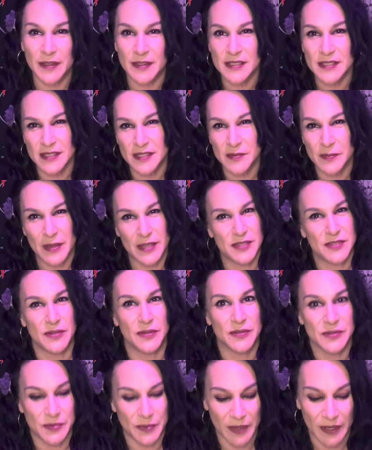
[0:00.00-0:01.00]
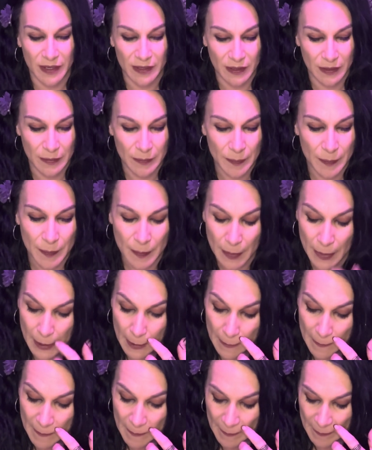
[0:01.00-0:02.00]
This is my soul's work.
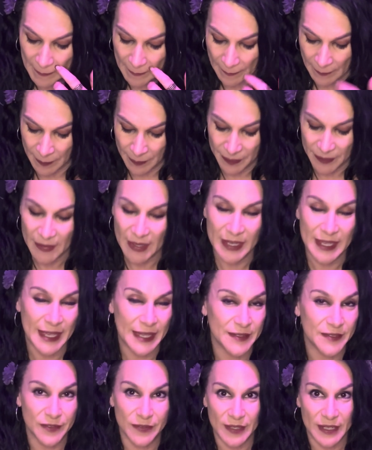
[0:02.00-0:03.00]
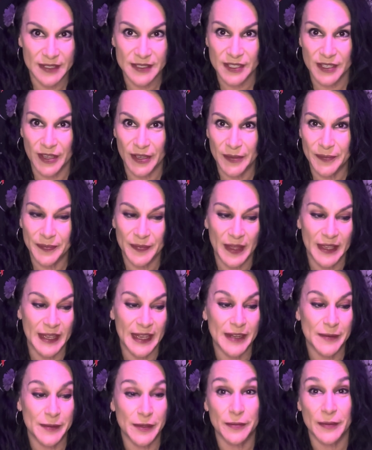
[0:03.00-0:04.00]
I can't do that to y'all. I
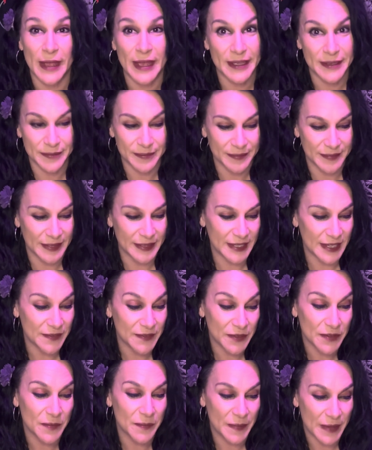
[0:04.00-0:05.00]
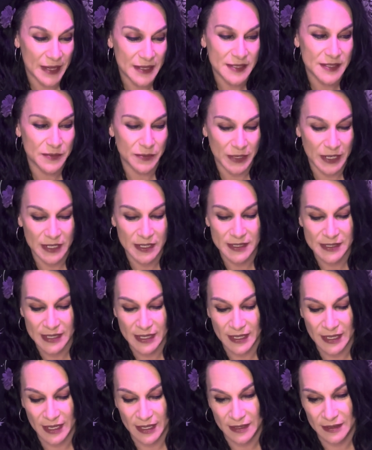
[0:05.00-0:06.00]
gotta be right and give you the best readings I
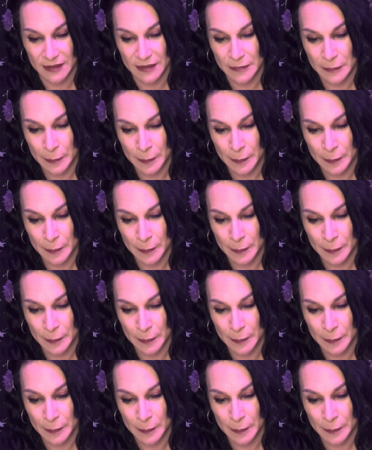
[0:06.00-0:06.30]
can.